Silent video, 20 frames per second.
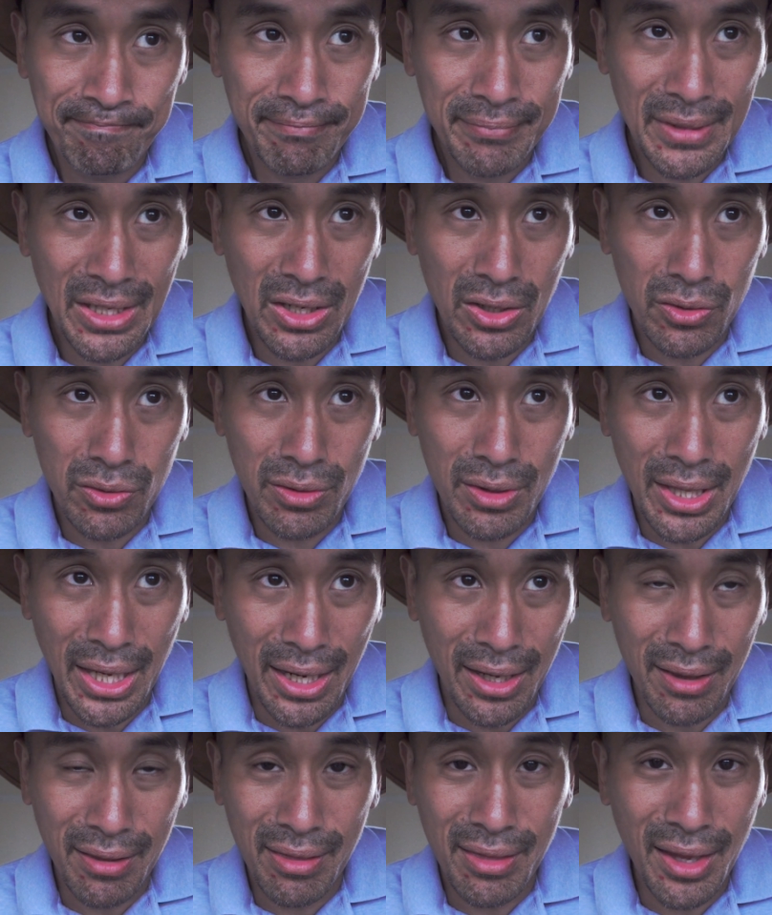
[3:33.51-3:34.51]
you know
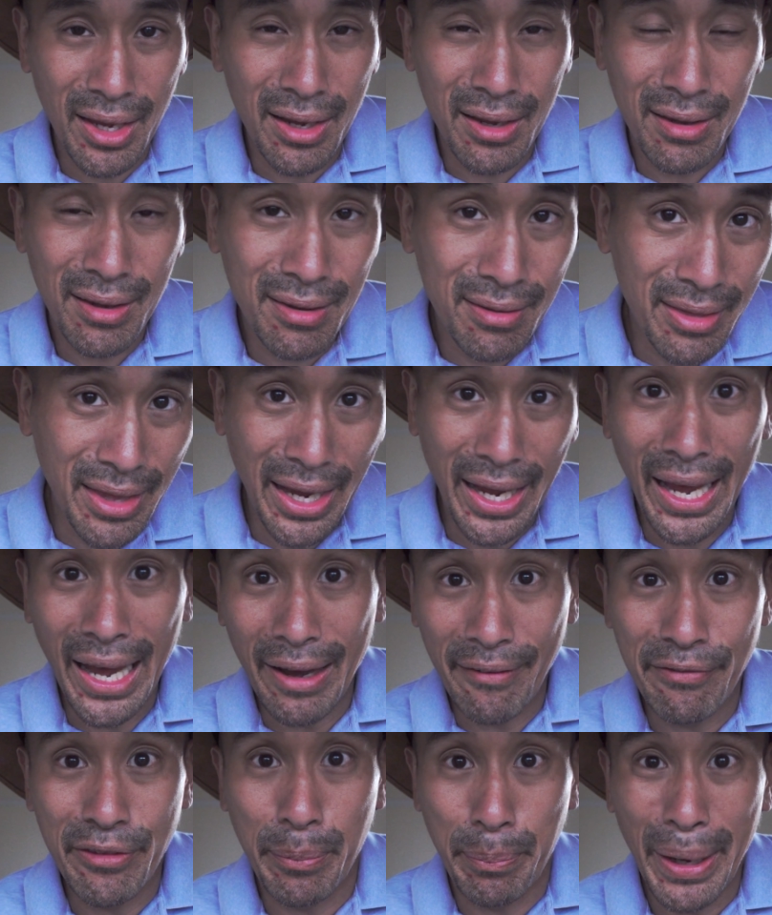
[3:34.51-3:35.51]
that they they
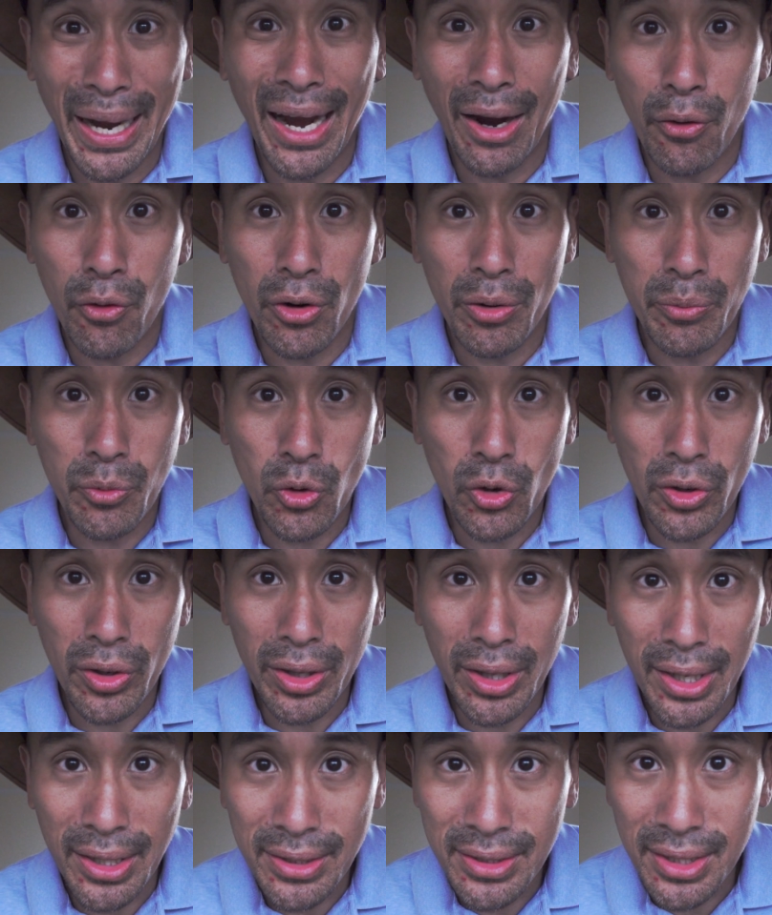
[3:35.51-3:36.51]
have the power more
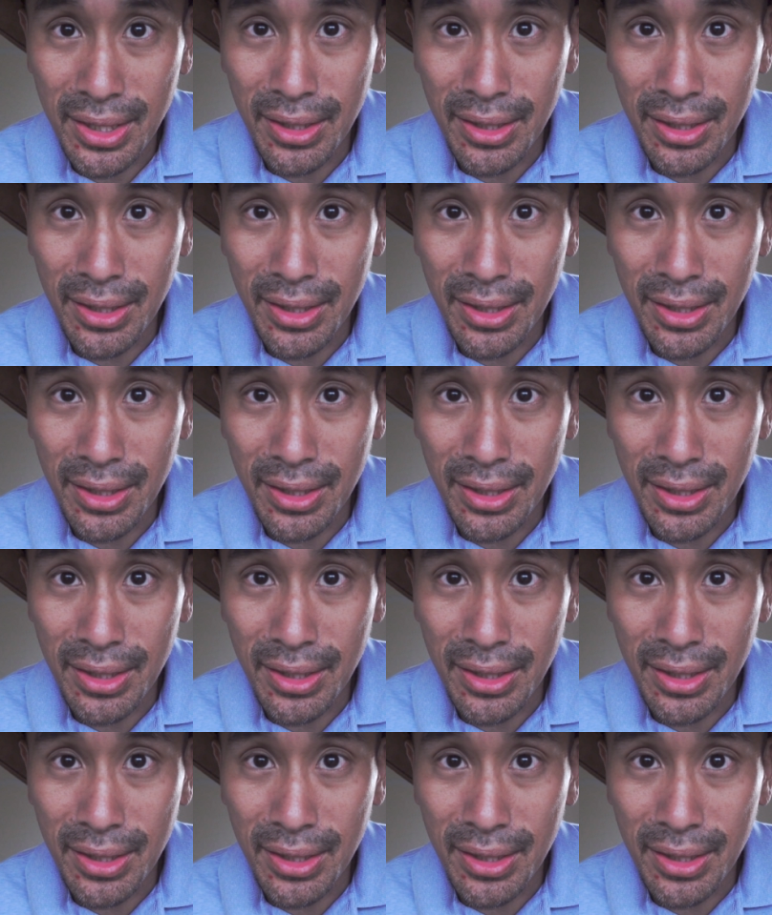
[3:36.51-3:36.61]
or less,